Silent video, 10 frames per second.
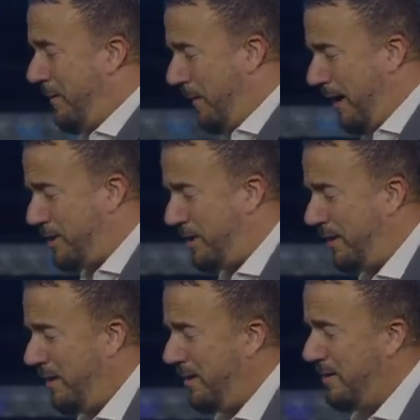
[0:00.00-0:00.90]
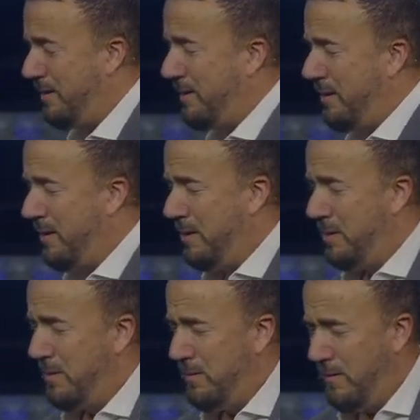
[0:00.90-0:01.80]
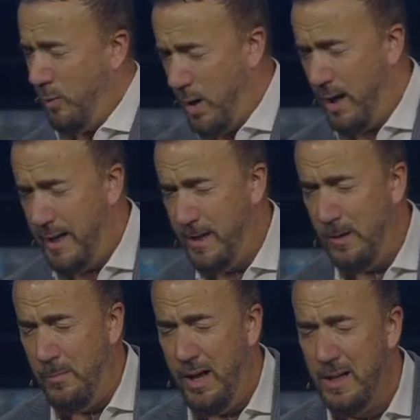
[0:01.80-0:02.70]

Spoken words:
reflection of where I am,